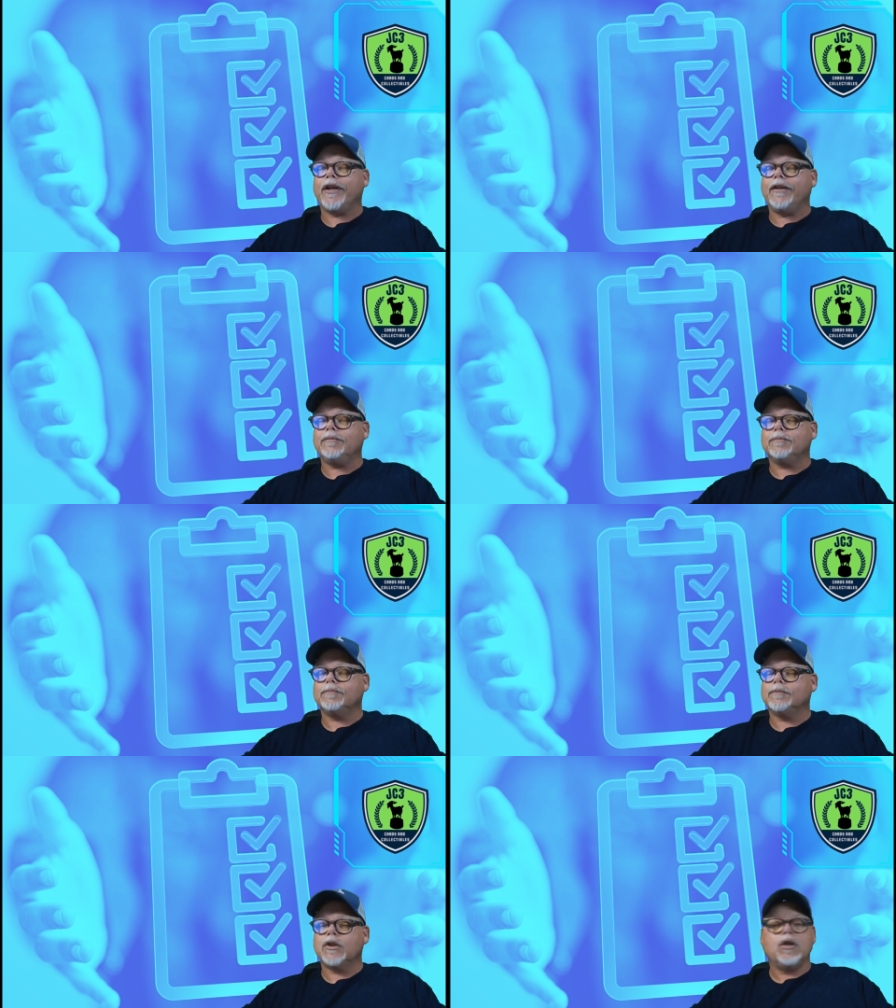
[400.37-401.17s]
10?
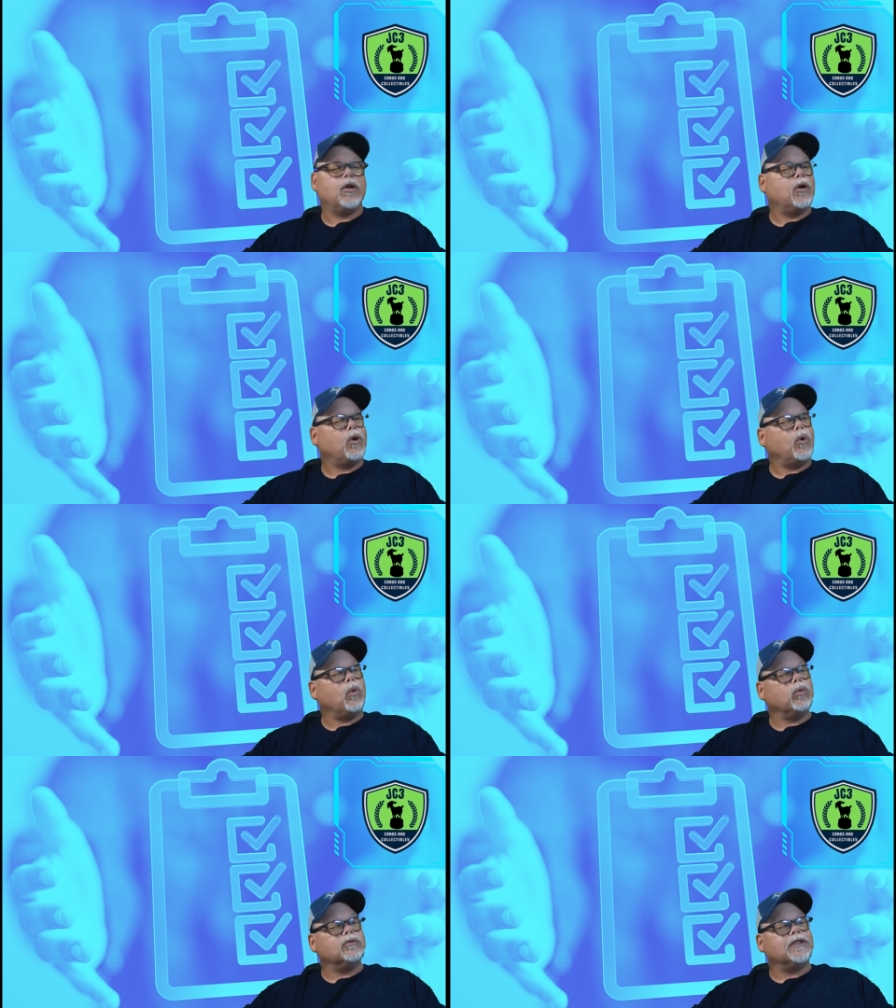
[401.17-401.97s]

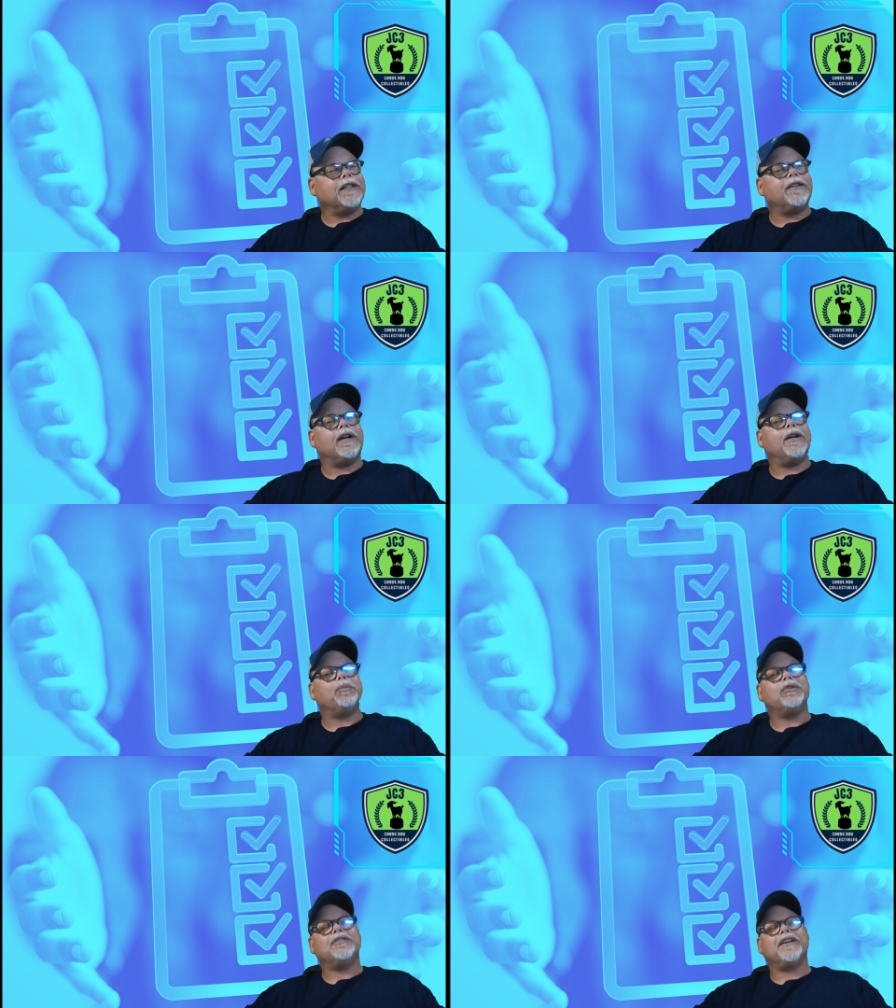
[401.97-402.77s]
Only
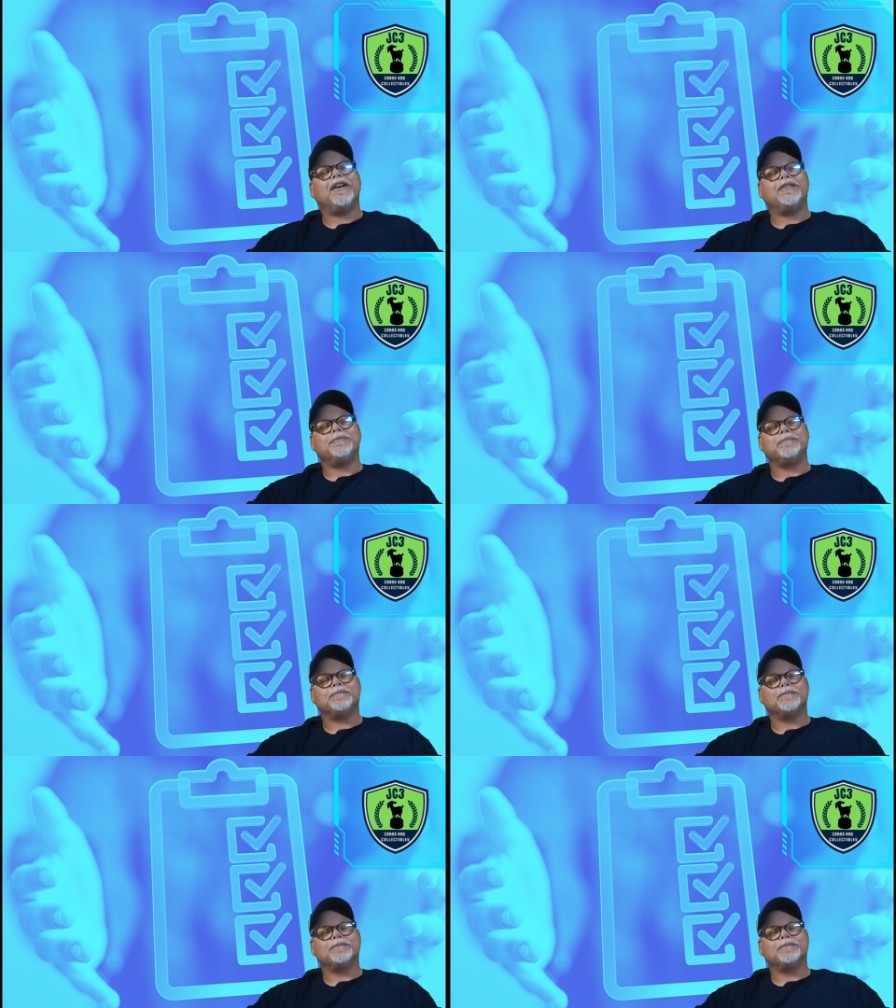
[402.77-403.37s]
time will tell.